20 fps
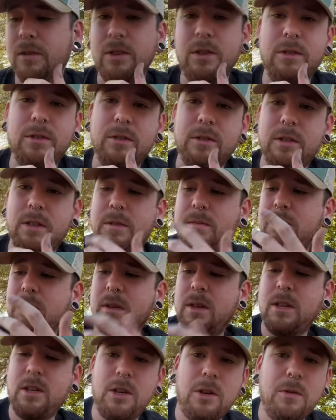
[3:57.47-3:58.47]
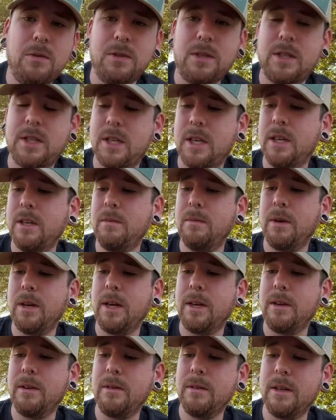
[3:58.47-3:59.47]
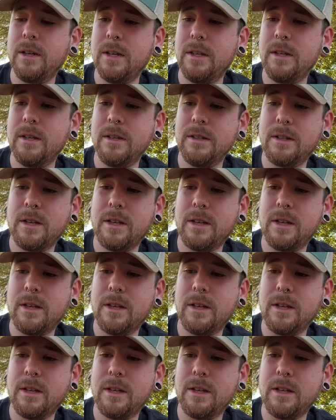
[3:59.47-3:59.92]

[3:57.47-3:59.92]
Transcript: usually use scent, but I know that it does